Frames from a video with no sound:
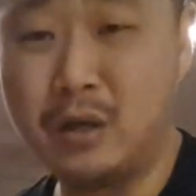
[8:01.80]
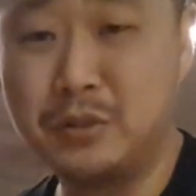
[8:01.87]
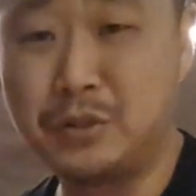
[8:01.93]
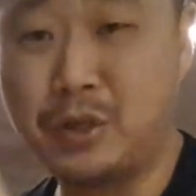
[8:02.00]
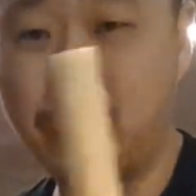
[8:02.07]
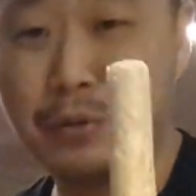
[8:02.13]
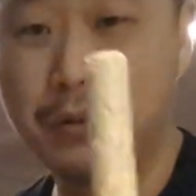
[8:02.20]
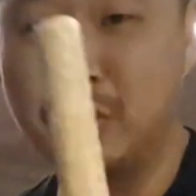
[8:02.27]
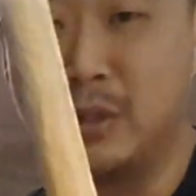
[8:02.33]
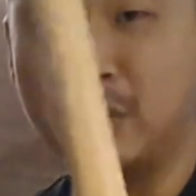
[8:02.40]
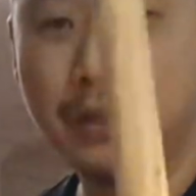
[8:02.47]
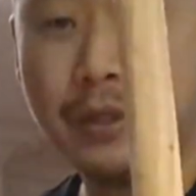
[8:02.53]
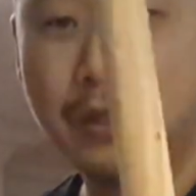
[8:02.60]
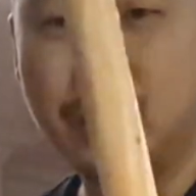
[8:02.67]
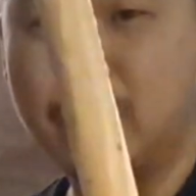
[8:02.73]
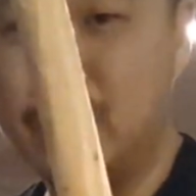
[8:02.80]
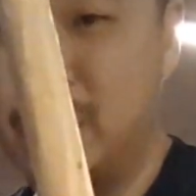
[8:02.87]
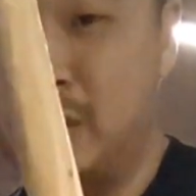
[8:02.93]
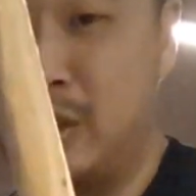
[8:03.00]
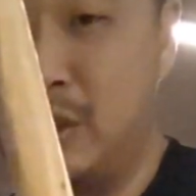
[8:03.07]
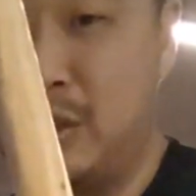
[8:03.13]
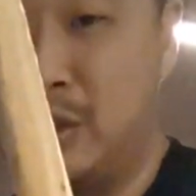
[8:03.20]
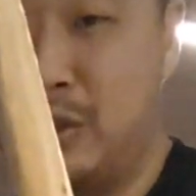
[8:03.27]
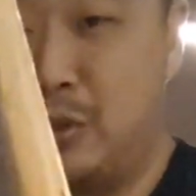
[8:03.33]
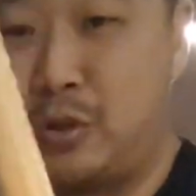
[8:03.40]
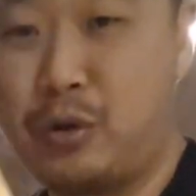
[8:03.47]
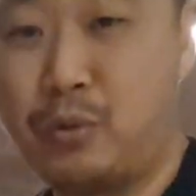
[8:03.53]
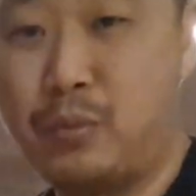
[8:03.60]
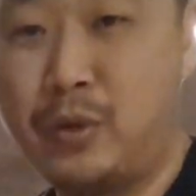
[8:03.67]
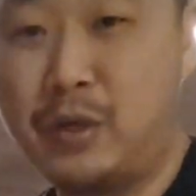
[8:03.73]
So you
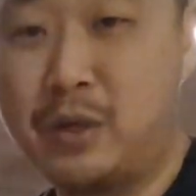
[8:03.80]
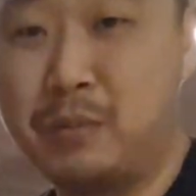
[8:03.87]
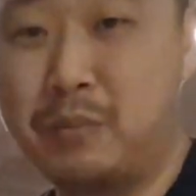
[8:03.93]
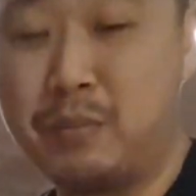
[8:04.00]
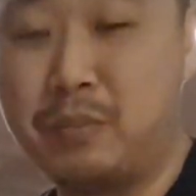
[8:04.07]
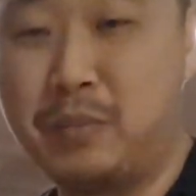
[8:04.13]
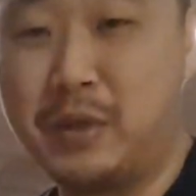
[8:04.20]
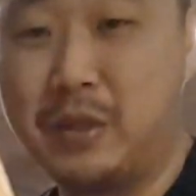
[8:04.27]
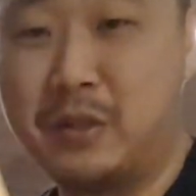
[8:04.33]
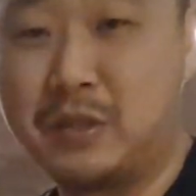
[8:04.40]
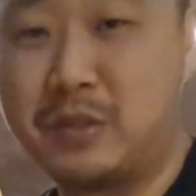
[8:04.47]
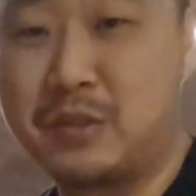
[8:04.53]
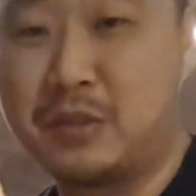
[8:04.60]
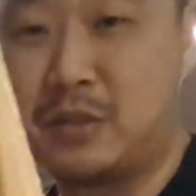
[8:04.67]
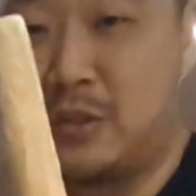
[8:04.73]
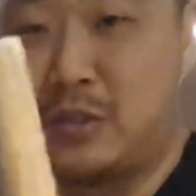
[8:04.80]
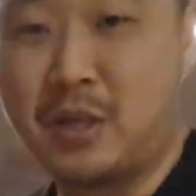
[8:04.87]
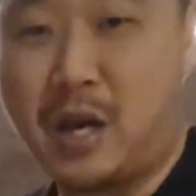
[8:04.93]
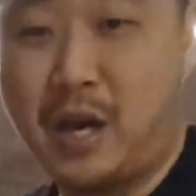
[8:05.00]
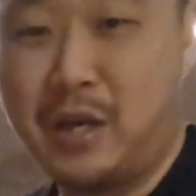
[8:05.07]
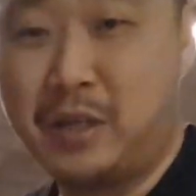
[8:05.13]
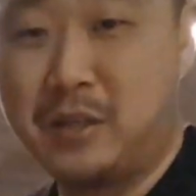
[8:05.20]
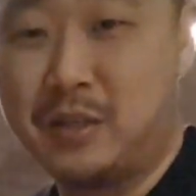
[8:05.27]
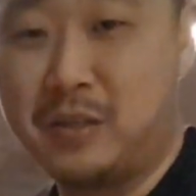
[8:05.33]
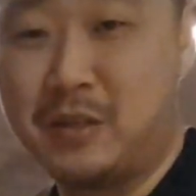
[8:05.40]
don't want to be tight